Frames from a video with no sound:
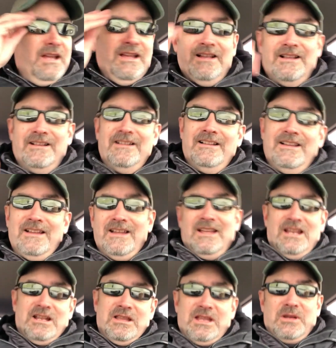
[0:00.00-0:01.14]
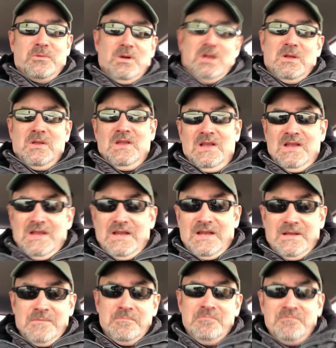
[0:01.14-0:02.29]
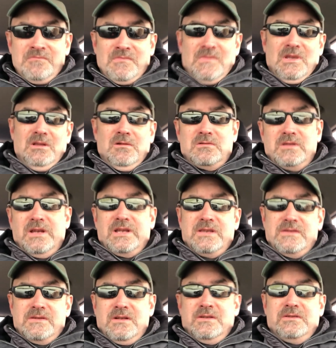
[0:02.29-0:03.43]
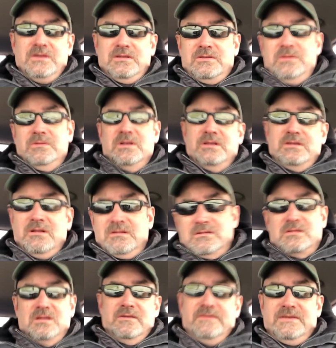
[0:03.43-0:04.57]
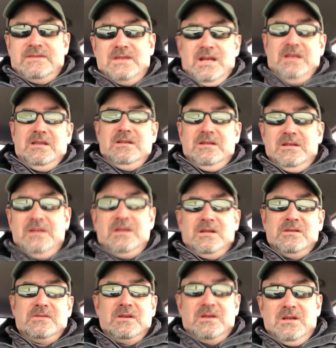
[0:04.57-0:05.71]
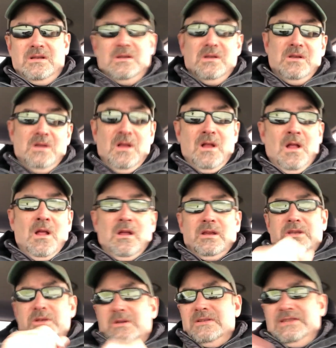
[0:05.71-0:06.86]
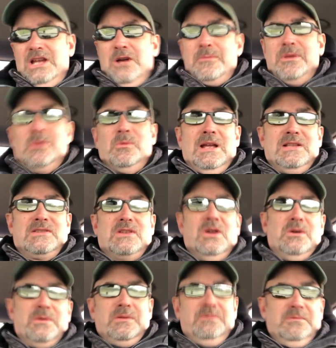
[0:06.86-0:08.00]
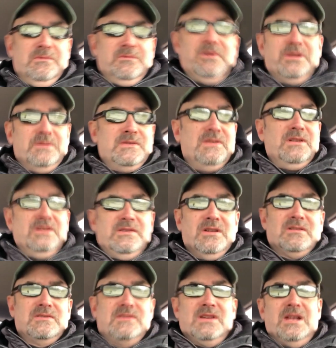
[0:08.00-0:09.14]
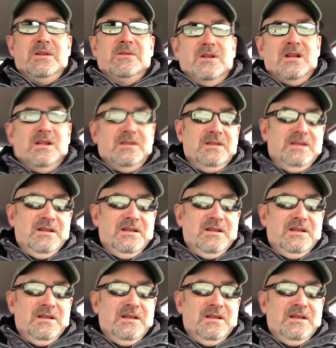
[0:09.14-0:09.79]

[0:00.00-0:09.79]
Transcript: and I'm like, well, it looks like this is an adult, to an adult service site. And he was like, you can tell by the way it's coded whether it's an adult site or not.